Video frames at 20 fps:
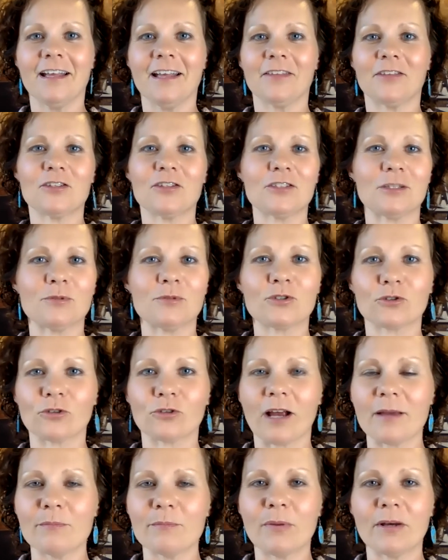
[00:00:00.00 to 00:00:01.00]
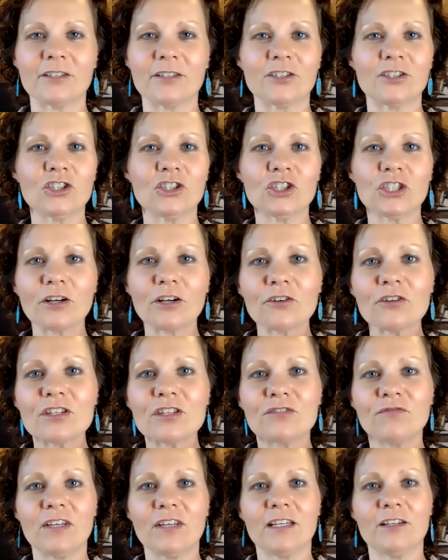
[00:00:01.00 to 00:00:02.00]
the subscribe button, share
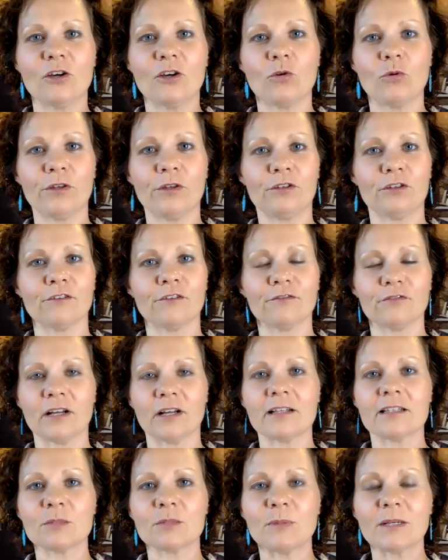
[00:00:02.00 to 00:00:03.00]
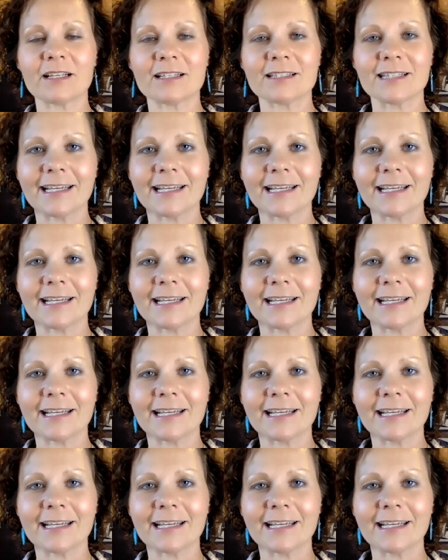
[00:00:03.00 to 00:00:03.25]
this video with your friends because